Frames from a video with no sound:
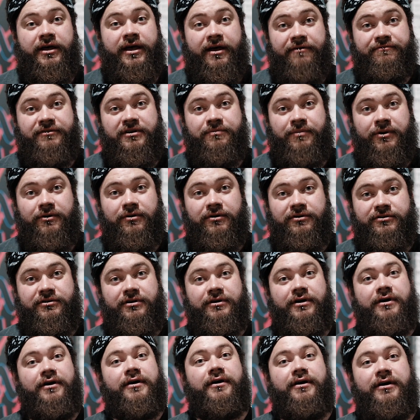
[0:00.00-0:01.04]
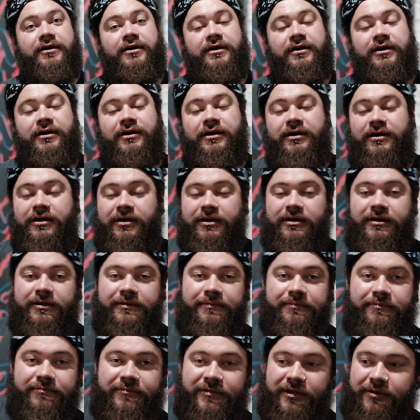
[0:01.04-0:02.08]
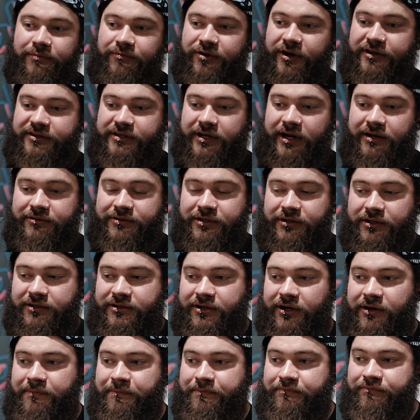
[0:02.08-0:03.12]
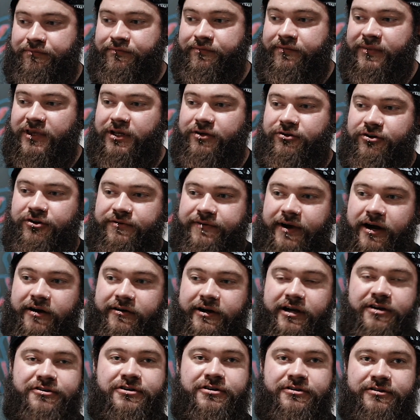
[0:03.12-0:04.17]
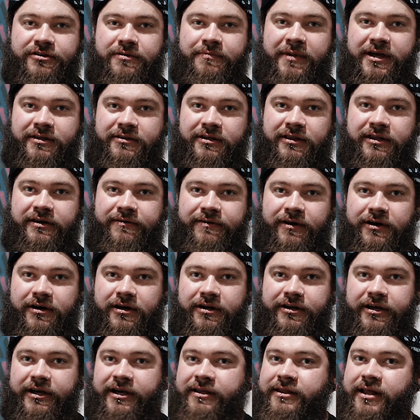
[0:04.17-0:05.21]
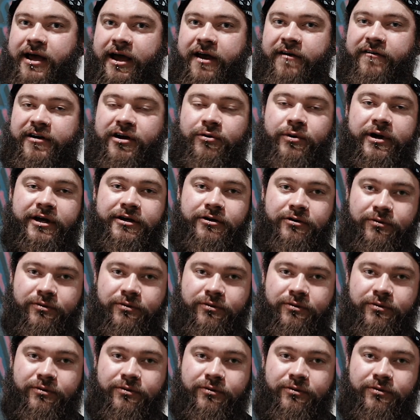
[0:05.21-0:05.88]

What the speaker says: hefty pause, and pressing out to the top. Just variations that make the lift harder in that area where you're